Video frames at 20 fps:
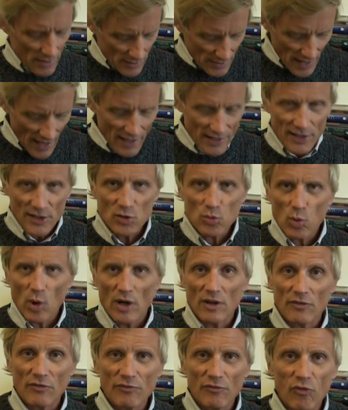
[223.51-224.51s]
That is
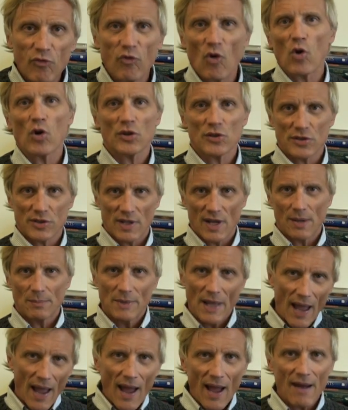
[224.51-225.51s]
what forced them
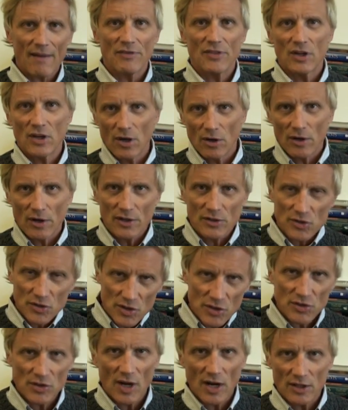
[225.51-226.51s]
to have the courage
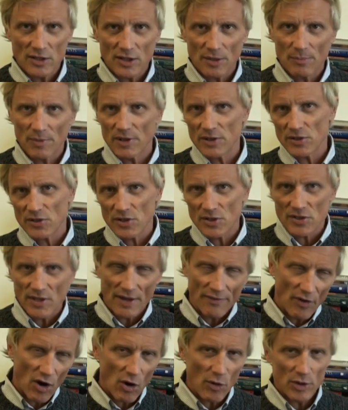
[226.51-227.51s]
to start the business
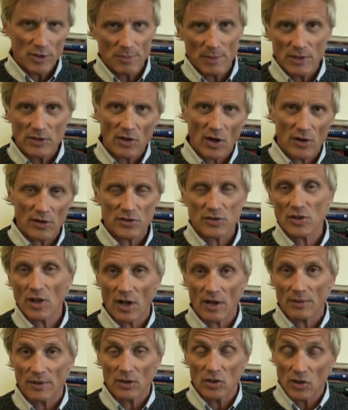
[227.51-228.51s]
they've always been tar-
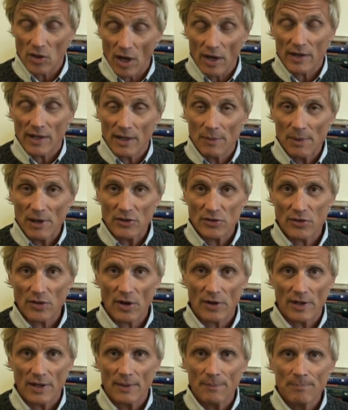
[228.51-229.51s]
talking about
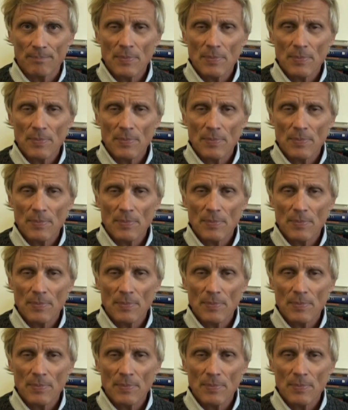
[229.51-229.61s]
starting.